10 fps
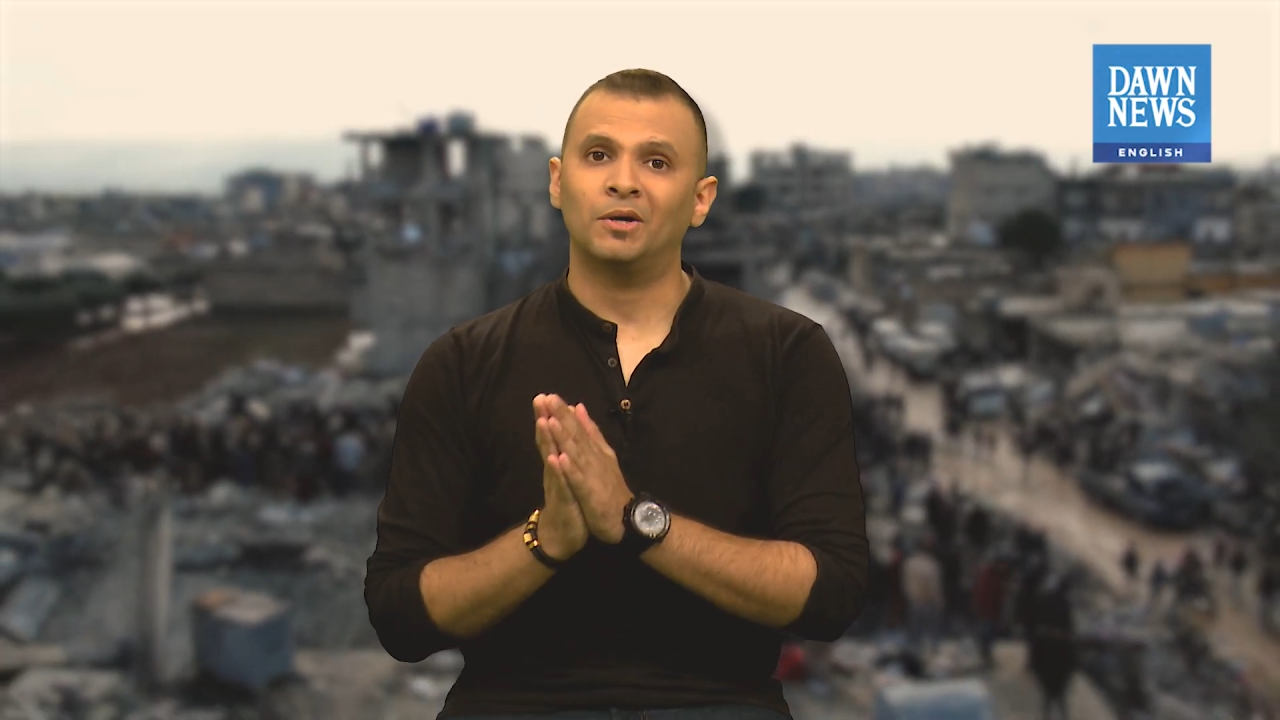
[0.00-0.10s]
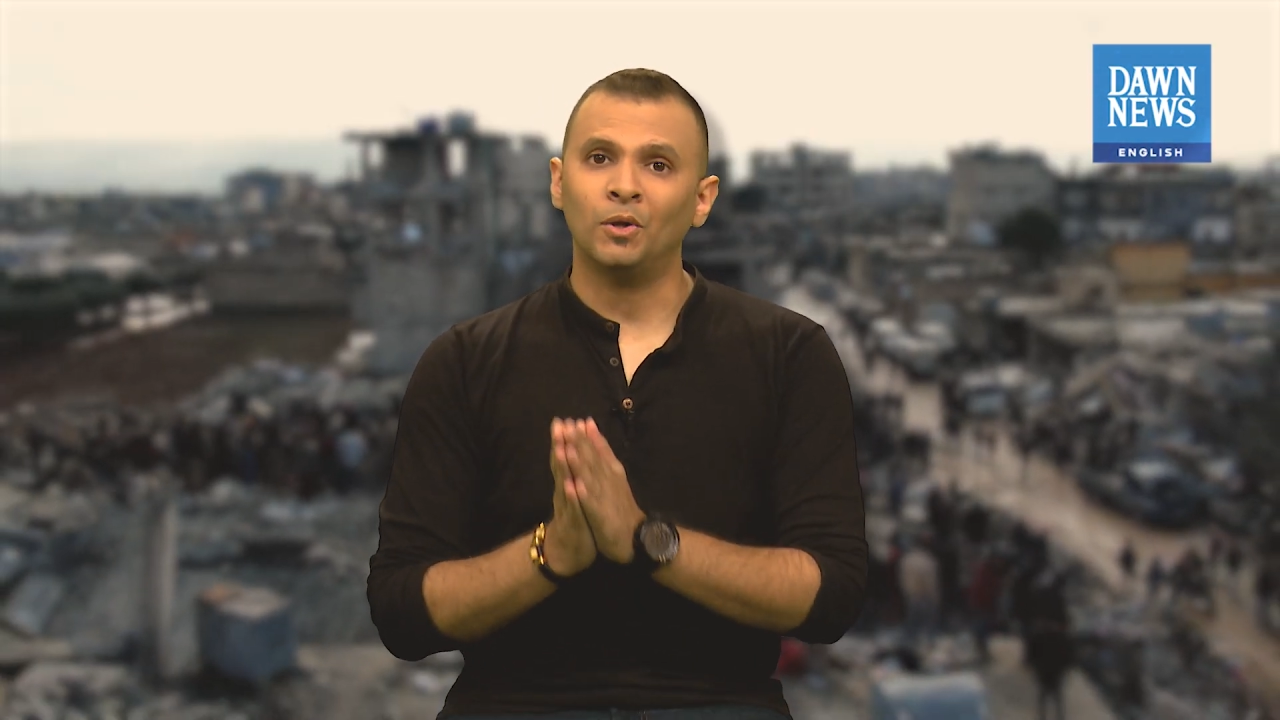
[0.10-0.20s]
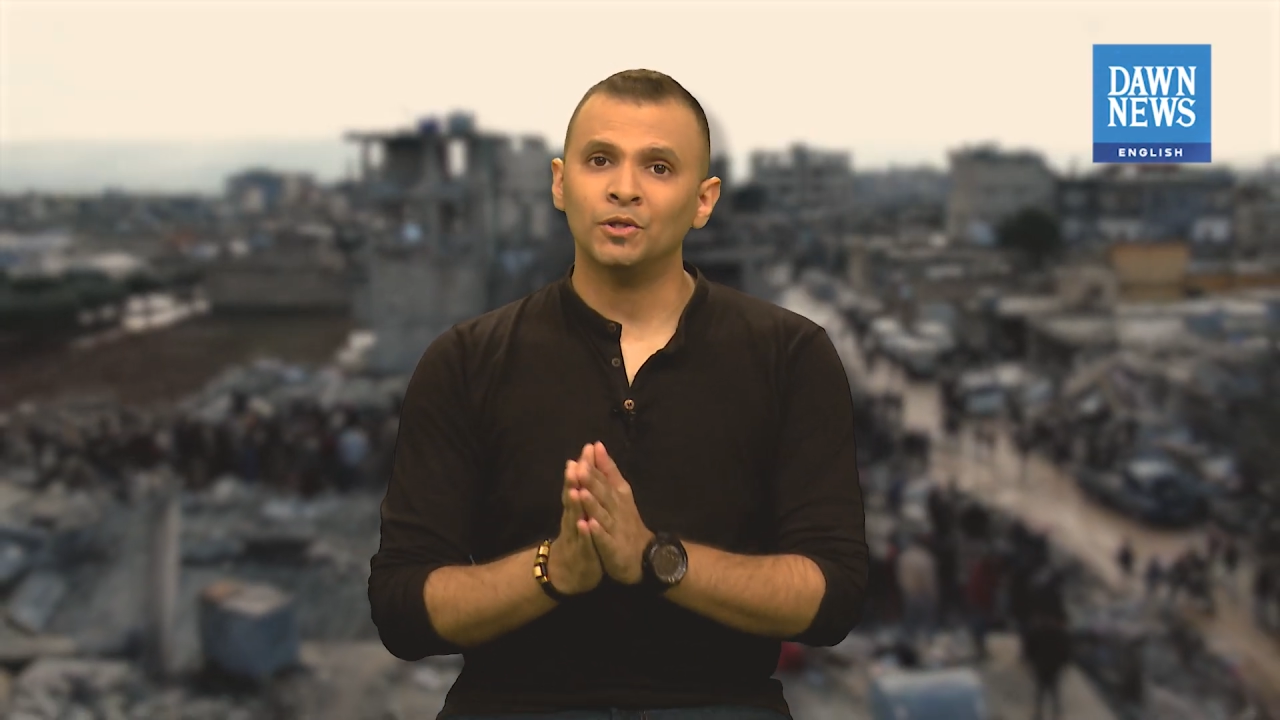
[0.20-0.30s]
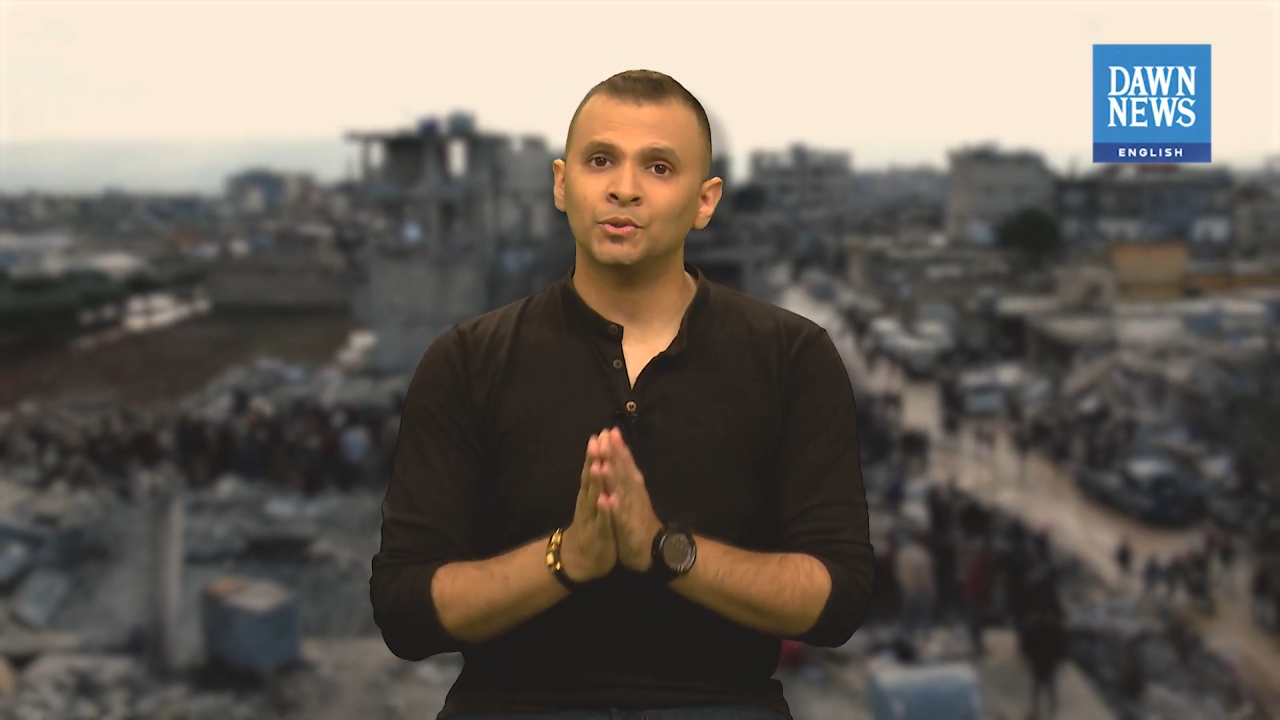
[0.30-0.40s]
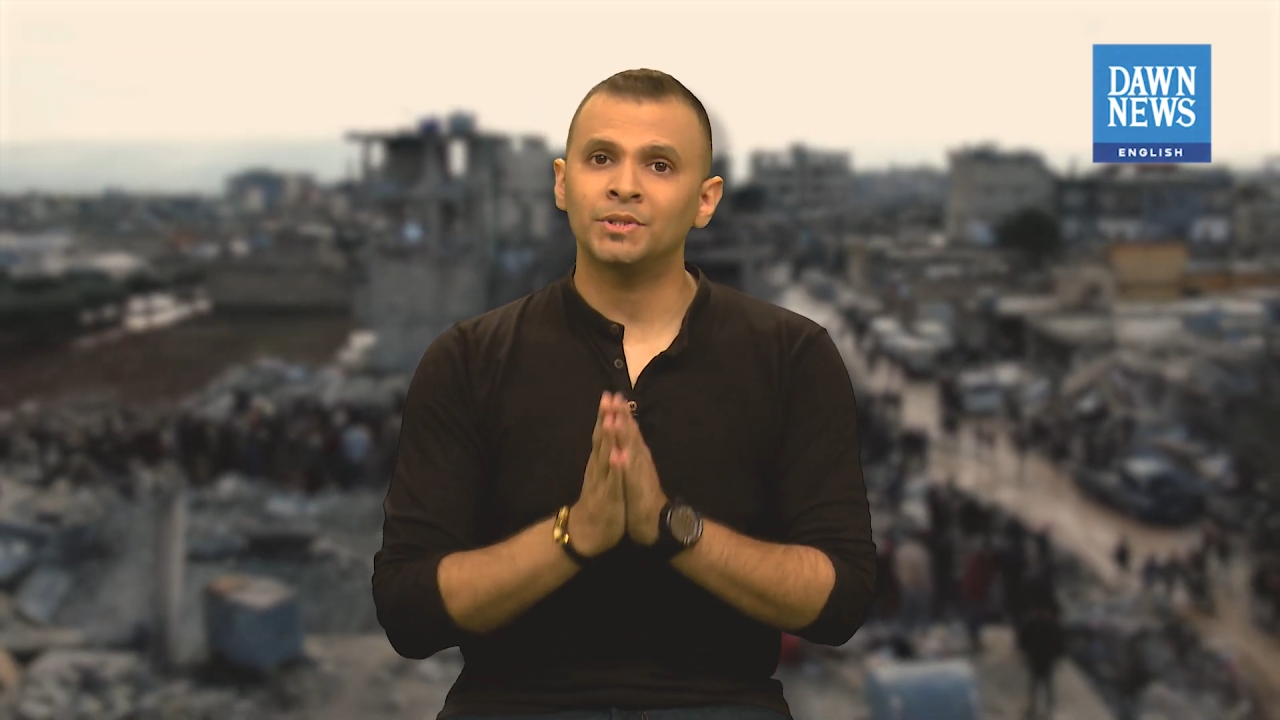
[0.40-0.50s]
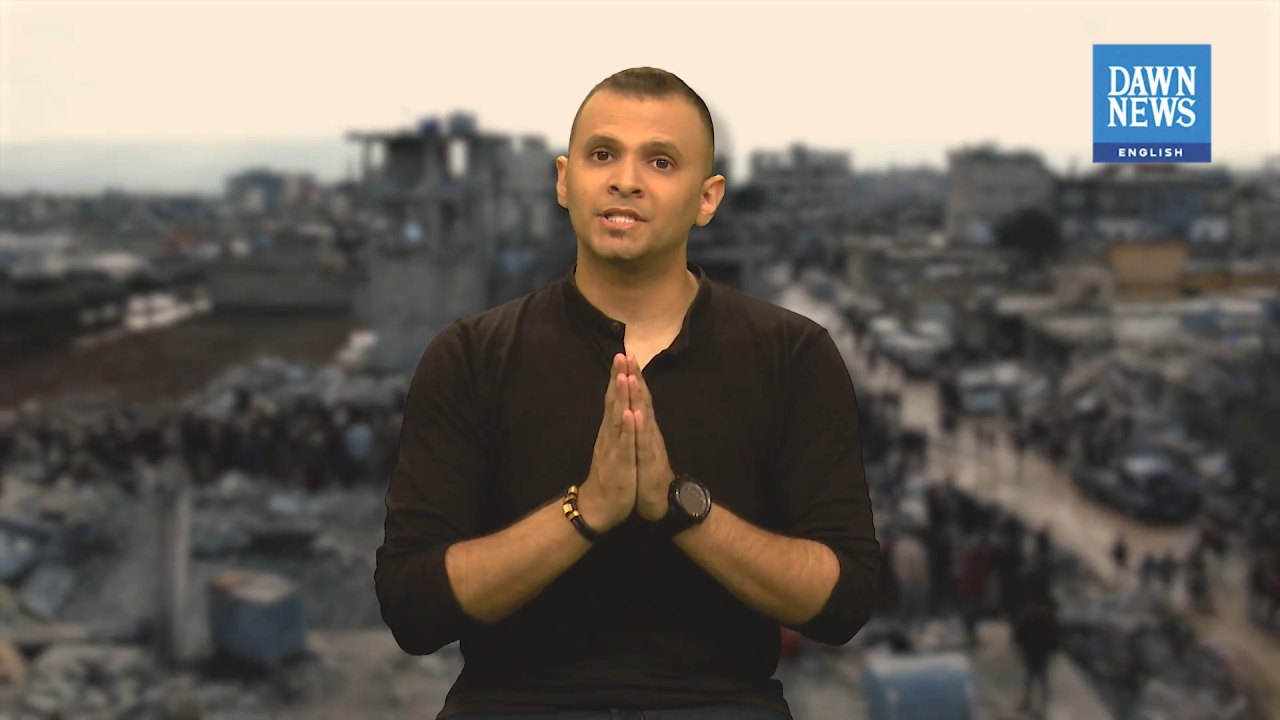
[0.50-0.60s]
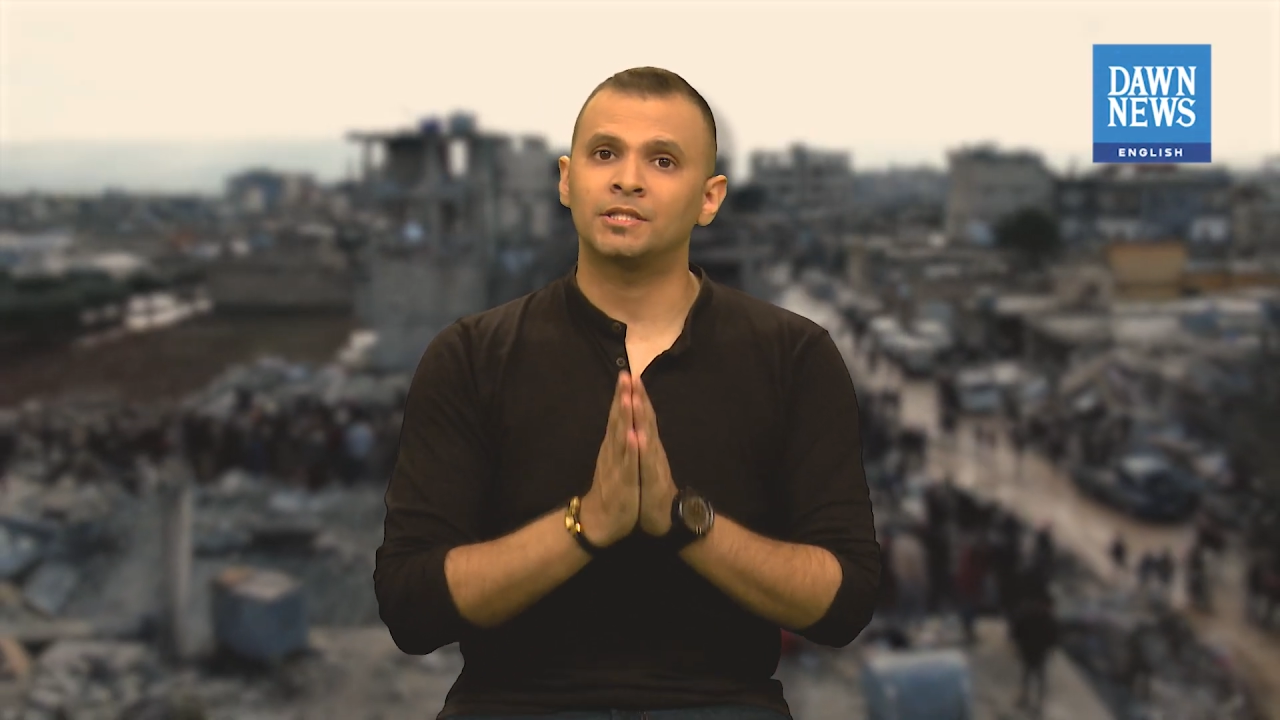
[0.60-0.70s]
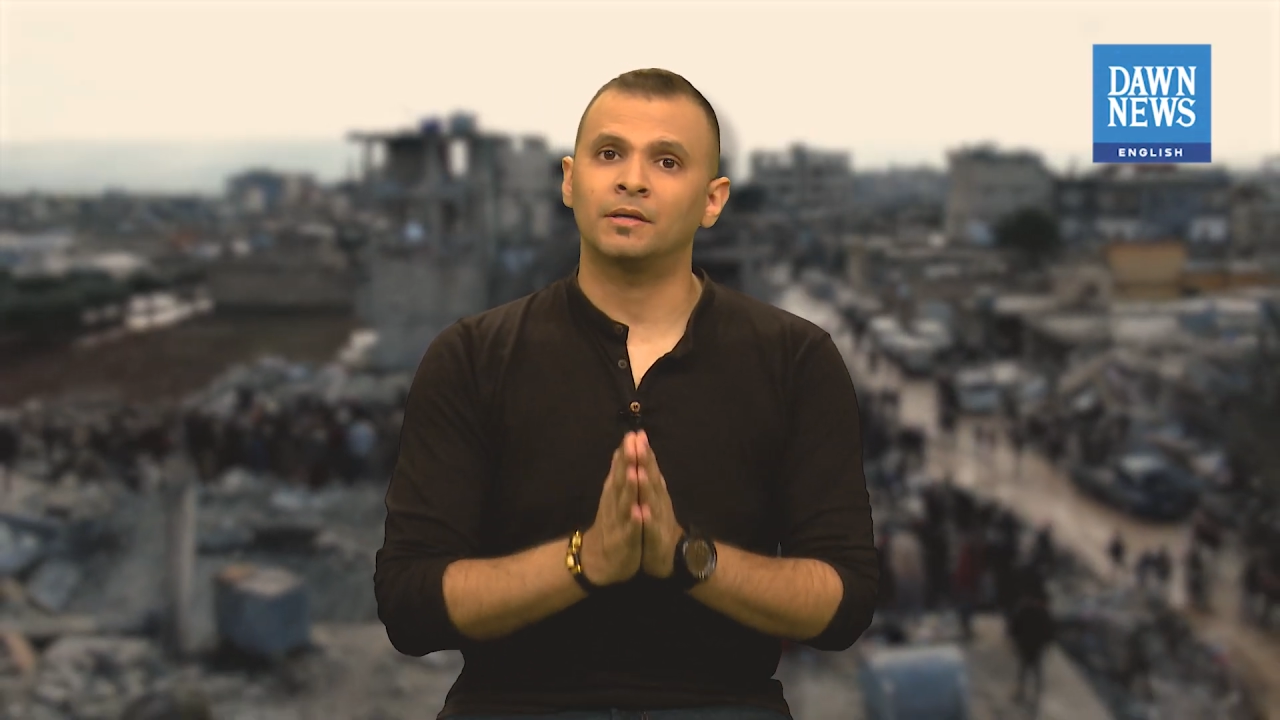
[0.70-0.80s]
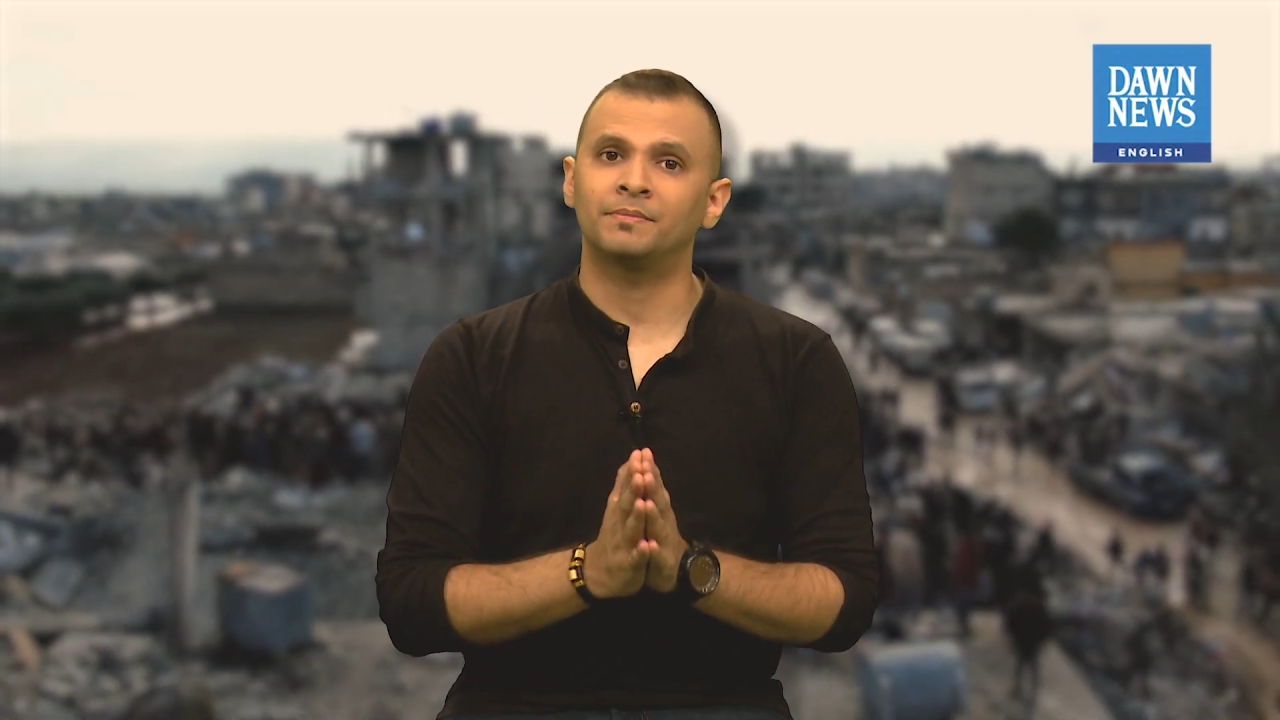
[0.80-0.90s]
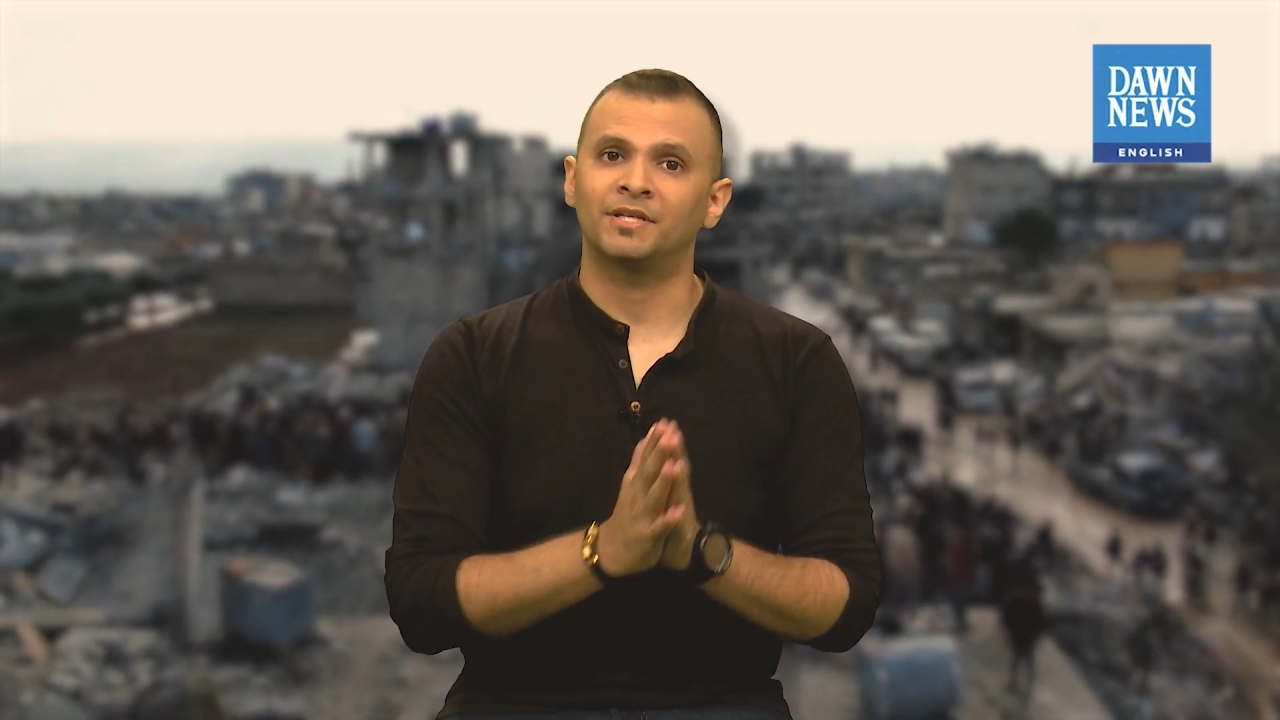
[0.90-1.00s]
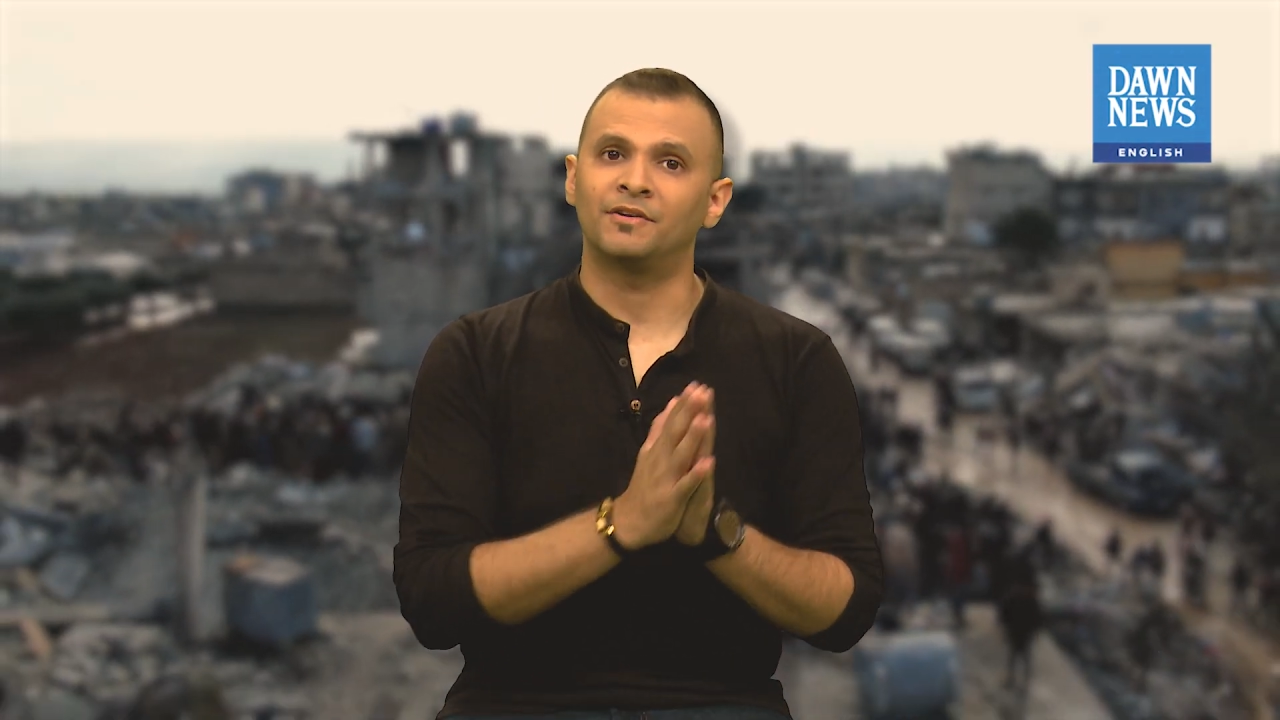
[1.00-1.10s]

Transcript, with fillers: also disrupt